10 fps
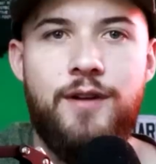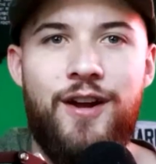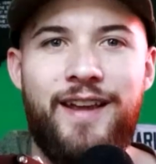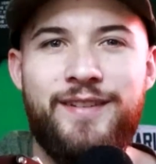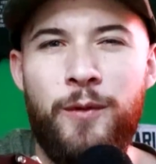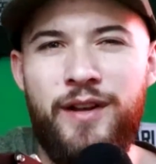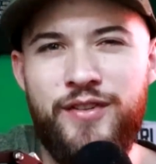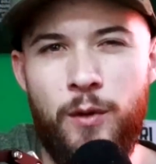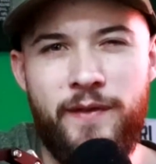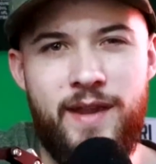All right, so we're going to
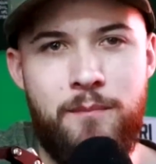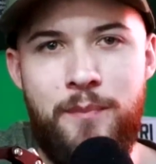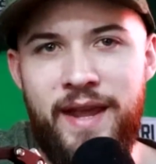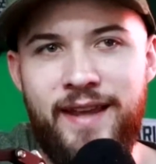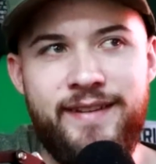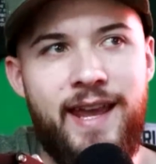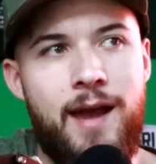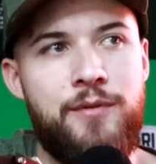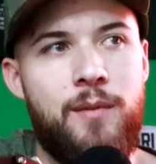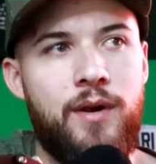start with the biggest
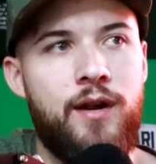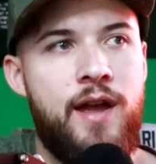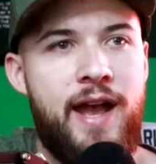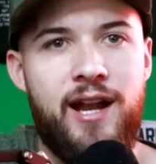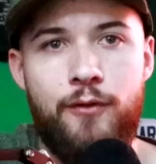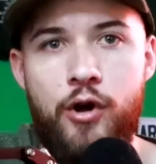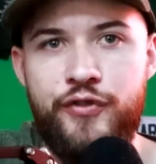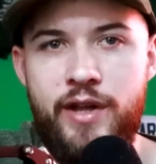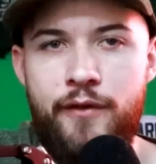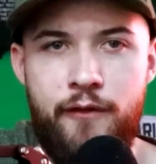cap number out of all
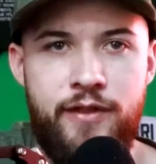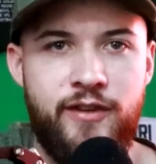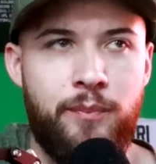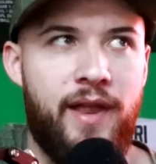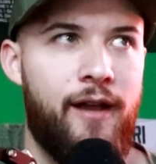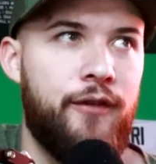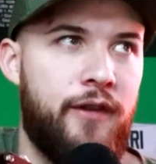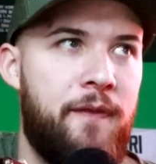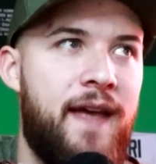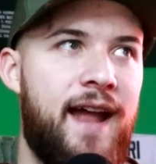seven of these players,
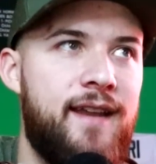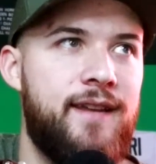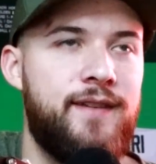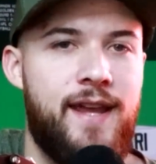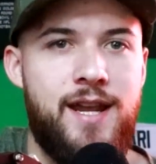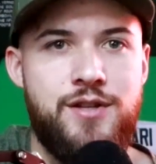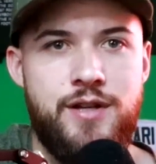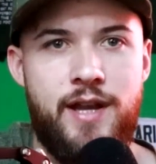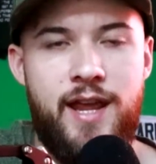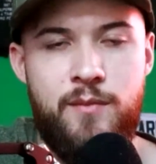and that is
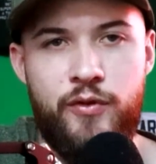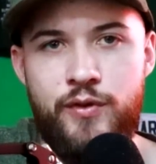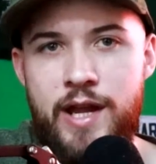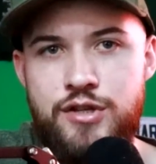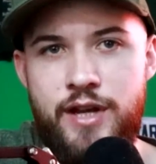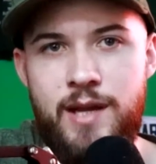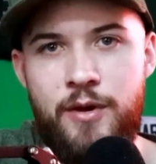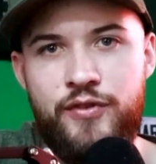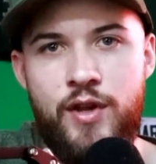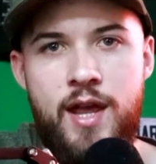Adrian Amos. So Adrian
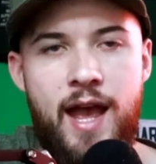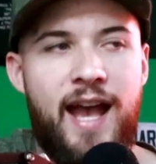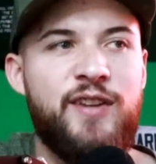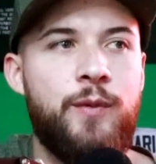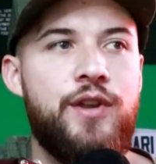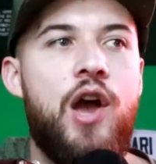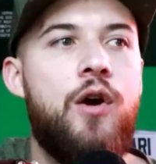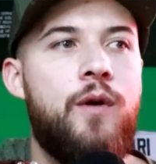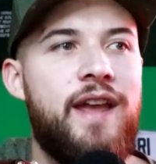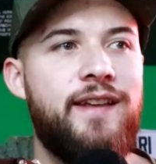Amos, as we
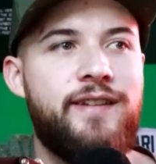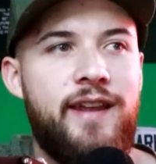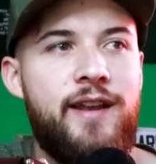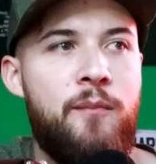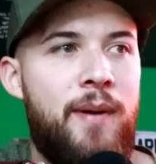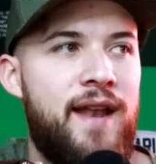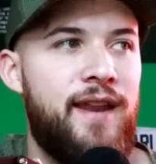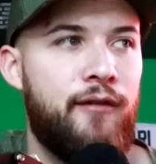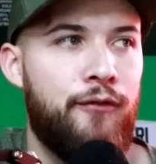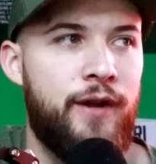know, is an
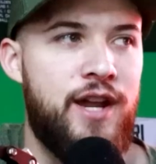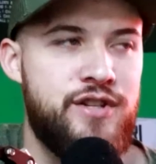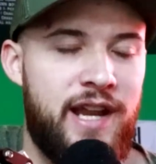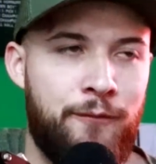impending free agent.